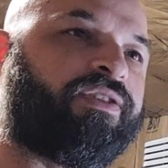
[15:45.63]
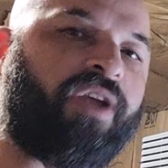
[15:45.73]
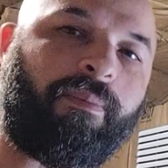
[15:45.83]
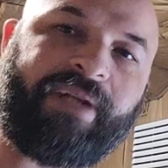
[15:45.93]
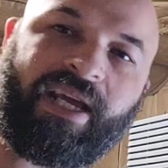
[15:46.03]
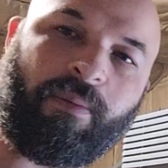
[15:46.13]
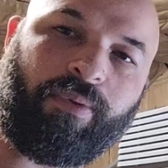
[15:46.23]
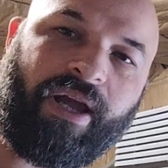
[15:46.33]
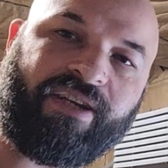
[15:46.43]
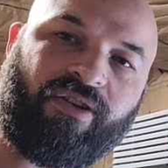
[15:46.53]
Some take a
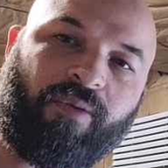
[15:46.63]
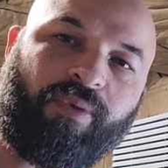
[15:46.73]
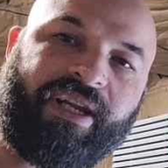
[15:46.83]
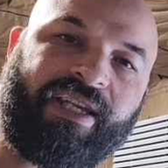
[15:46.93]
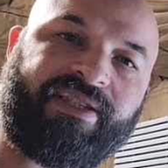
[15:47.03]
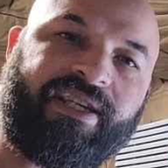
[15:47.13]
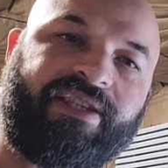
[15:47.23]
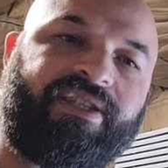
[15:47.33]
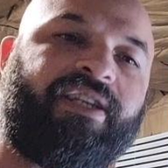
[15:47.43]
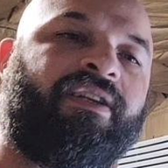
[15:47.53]
break during breeding
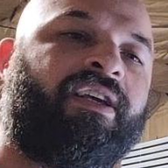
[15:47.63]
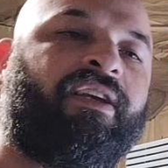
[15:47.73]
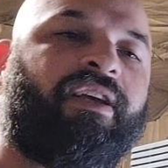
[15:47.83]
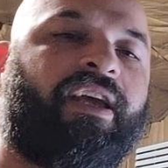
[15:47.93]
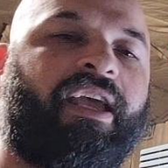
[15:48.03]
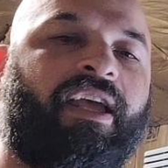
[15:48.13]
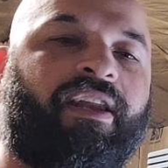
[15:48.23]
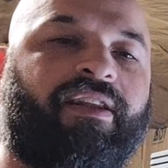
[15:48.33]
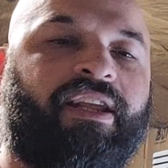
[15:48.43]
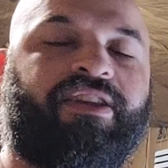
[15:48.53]
season,
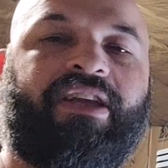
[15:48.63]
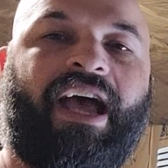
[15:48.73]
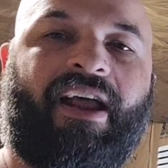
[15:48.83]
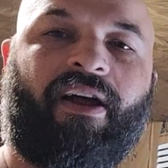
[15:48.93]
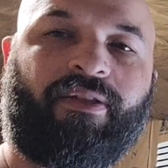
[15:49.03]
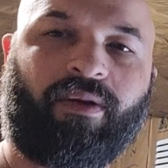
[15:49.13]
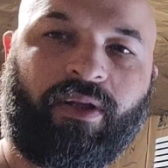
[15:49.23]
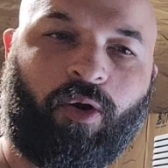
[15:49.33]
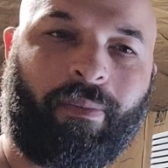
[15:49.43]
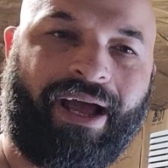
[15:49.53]
and then you got other
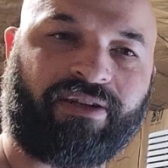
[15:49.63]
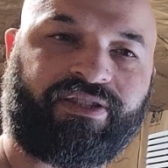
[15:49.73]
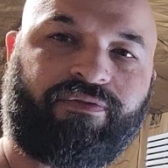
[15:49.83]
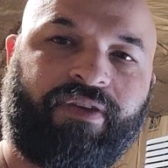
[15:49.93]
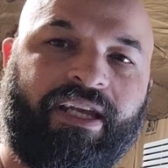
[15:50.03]
little mouths to